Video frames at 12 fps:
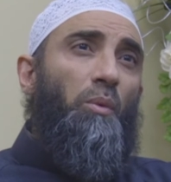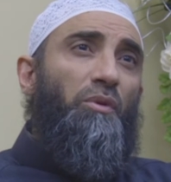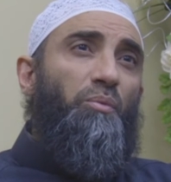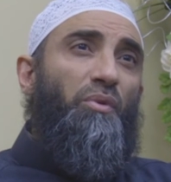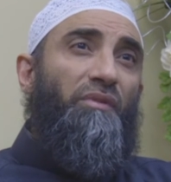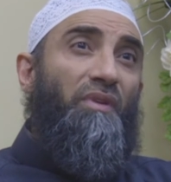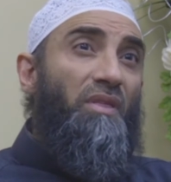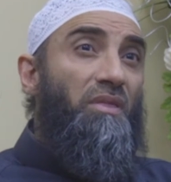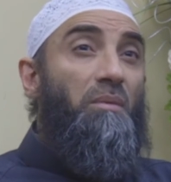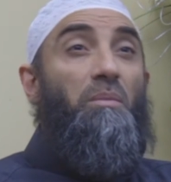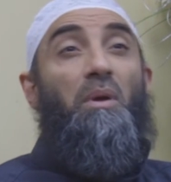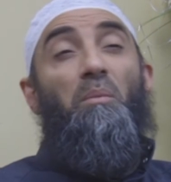would prevent
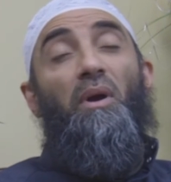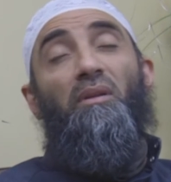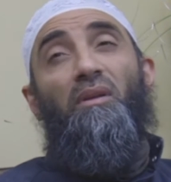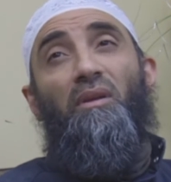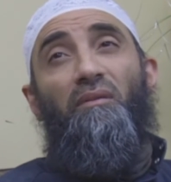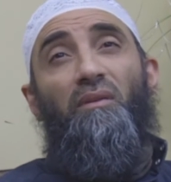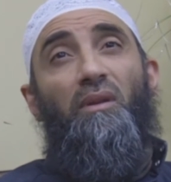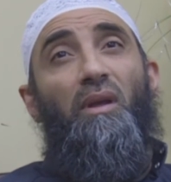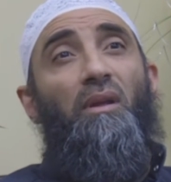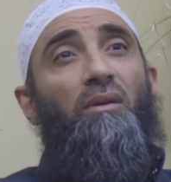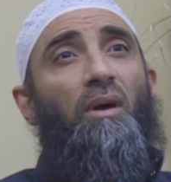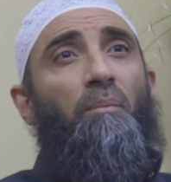them. They might even
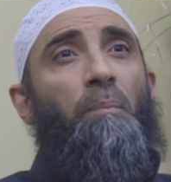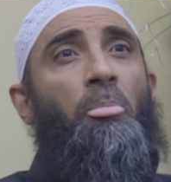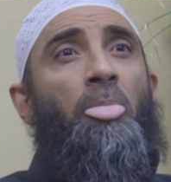end up